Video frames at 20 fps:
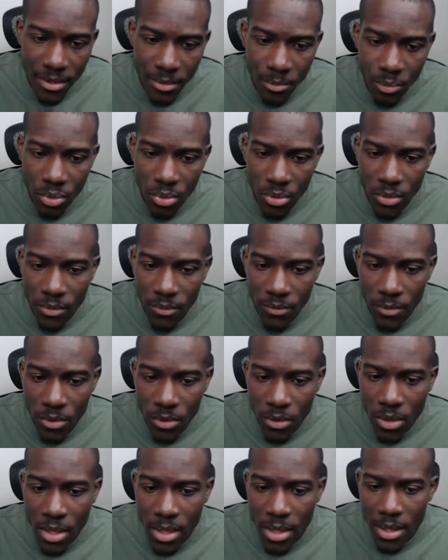
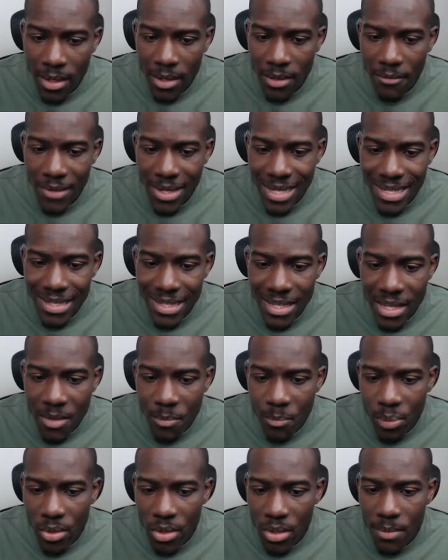approval of a key
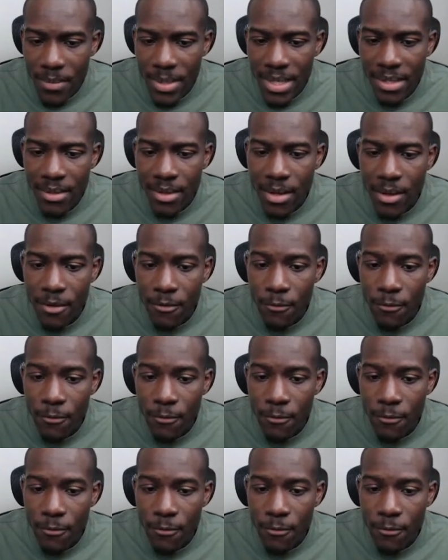permit